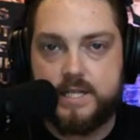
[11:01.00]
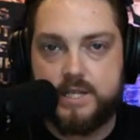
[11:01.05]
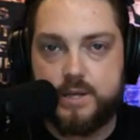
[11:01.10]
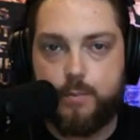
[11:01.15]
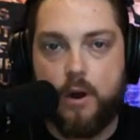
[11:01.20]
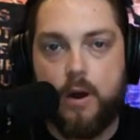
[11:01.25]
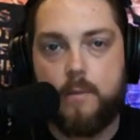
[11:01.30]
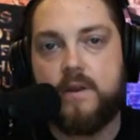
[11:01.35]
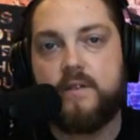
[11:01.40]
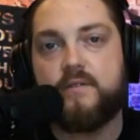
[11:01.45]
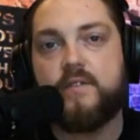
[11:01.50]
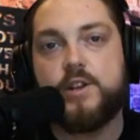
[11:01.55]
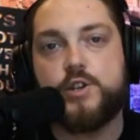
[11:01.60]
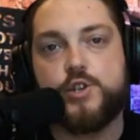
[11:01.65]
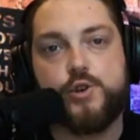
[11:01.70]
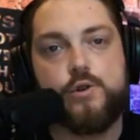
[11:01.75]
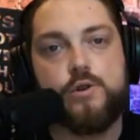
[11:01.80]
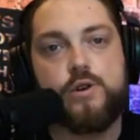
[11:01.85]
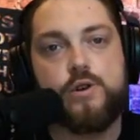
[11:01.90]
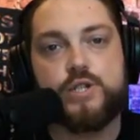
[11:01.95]
Department of
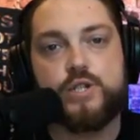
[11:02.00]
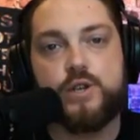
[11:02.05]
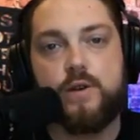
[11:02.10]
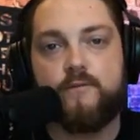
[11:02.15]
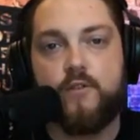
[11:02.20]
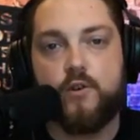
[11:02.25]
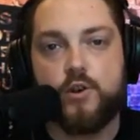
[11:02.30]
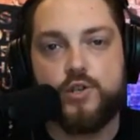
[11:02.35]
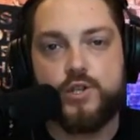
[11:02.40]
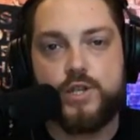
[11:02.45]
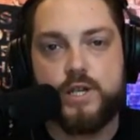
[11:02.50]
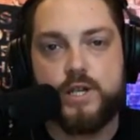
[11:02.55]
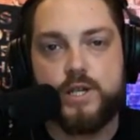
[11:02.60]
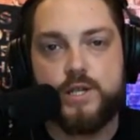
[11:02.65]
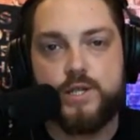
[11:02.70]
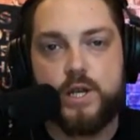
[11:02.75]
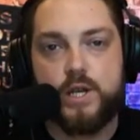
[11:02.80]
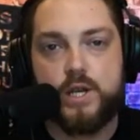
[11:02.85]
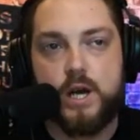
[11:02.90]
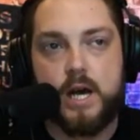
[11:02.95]
Insurance
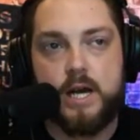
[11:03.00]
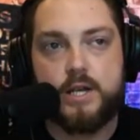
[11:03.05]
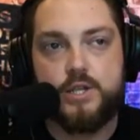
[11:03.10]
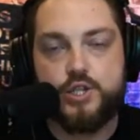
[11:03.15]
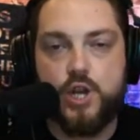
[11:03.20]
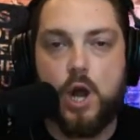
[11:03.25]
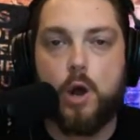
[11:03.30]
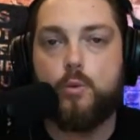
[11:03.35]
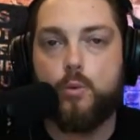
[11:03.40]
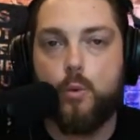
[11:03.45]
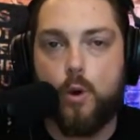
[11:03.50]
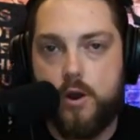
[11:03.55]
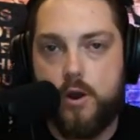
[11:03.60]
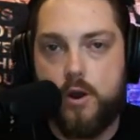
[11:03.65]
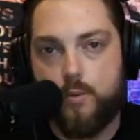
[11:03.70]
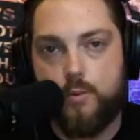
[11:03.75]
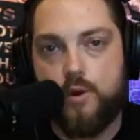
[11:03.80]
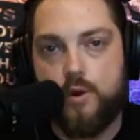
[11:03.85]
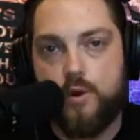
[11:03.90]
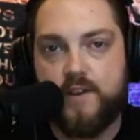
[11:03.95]
versus Stonewater
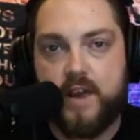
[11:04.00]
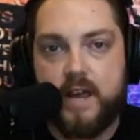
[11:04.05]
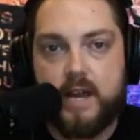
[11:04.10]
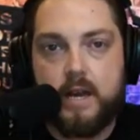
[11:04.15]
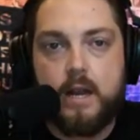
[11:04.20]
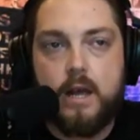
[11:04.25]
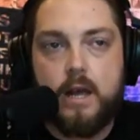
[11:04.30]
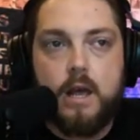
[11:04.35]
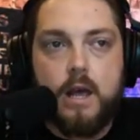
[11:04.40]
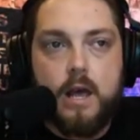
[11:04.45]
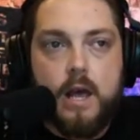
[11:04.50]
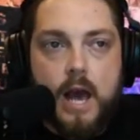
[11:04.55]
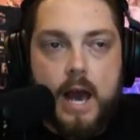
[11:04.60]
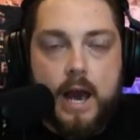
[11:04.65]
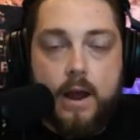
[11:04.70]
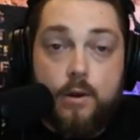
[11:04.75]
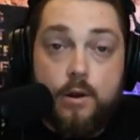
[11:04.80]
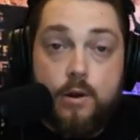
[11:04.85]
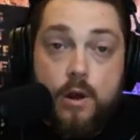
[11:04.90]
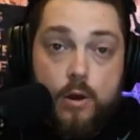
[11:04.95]
Roofing. I
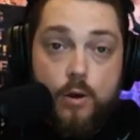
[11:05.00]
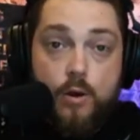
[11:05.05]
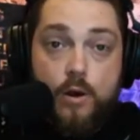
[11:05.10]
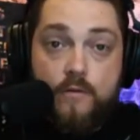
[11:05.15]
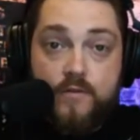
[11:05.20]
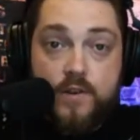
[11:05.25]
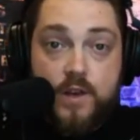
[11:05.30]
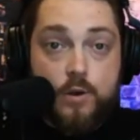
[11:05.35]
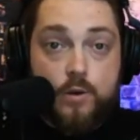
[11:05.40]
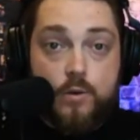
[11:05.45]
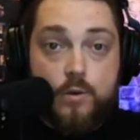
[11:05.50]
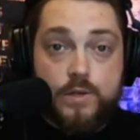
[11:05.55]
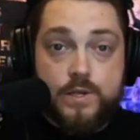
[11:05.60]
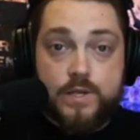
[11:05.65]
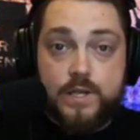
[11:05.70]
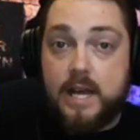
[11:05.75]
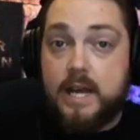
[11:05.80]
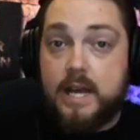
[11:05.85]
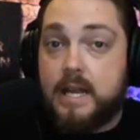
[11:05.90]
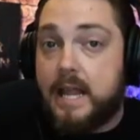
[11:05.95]
don't know if you've
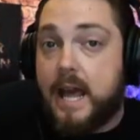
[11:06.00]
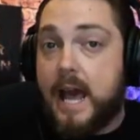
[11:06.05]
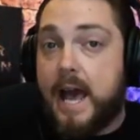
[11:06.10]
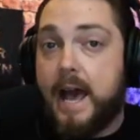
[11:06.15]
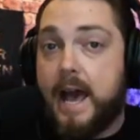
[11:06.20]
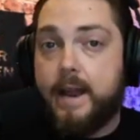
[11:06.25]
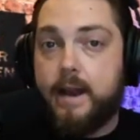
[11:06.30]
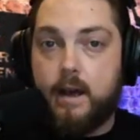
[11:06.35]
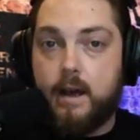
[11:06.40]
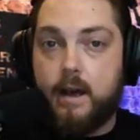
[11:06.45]
seen that